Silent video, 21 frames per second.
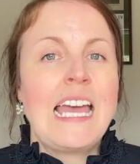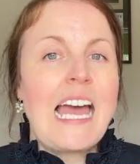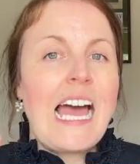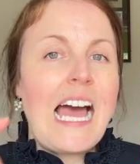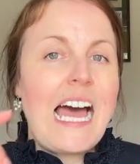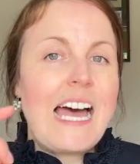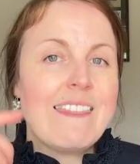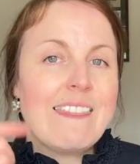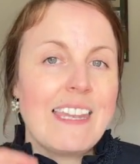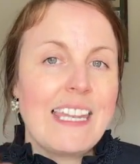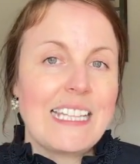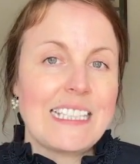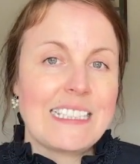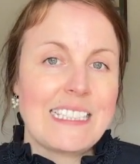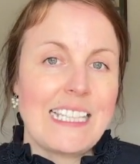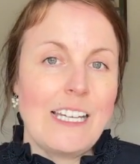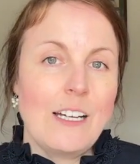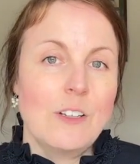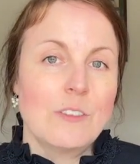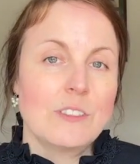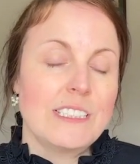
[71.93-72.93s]
and then
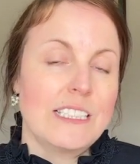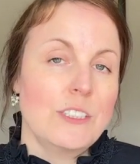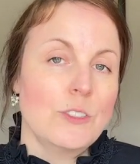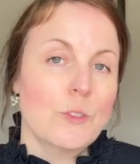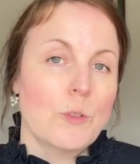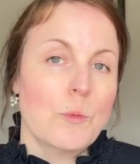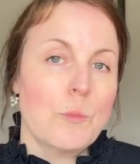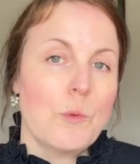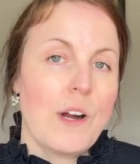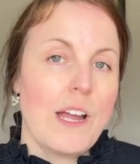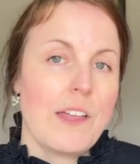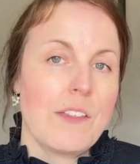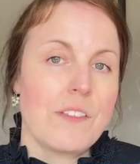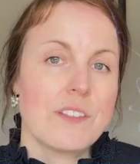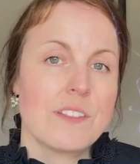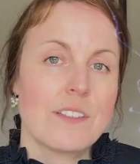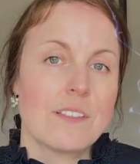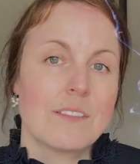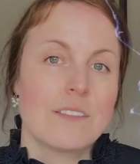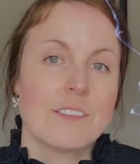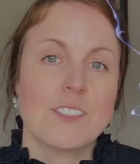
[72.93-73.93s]
exhaled in your breath.
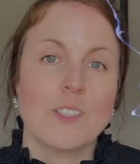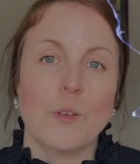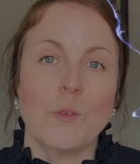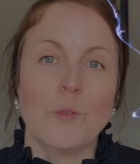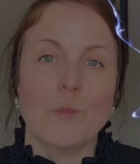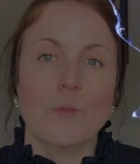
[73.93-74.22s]
So